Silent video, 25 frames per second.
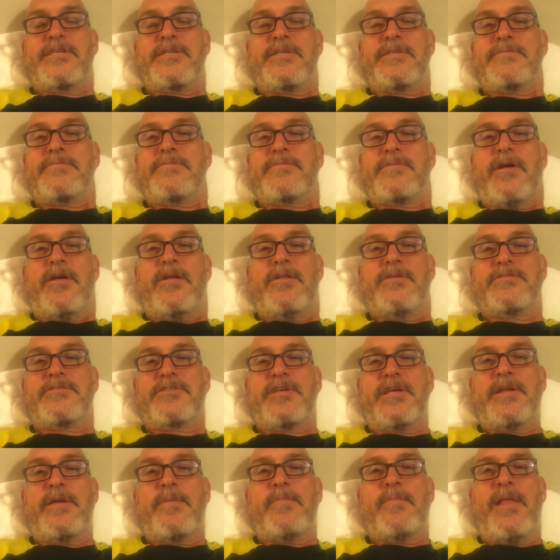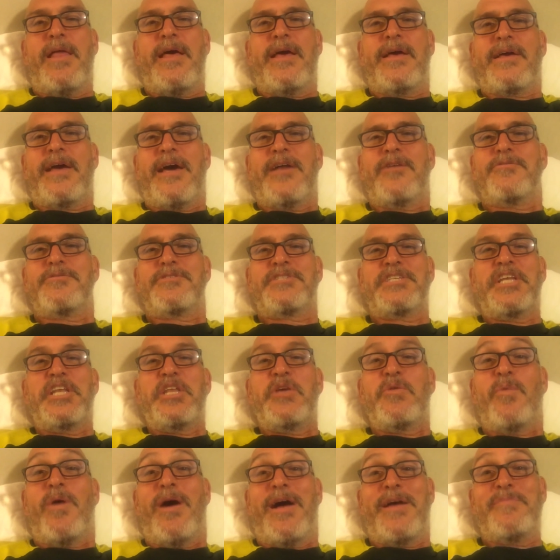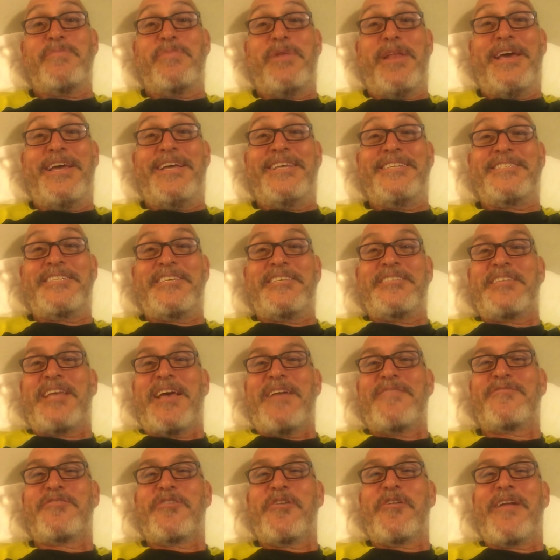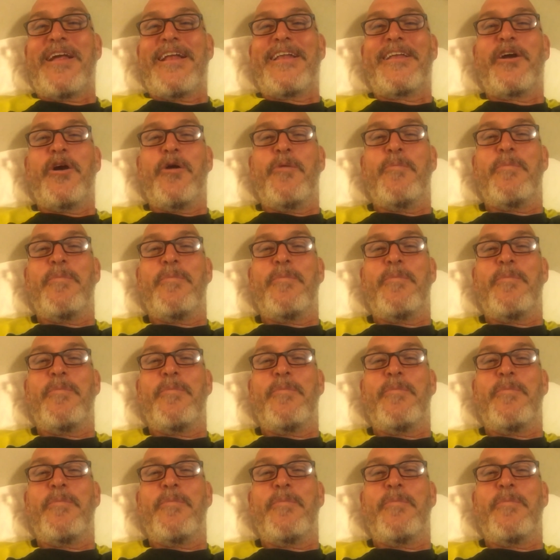And all of a sudden, I'm like, I don't see any white blazes. I have to turn around and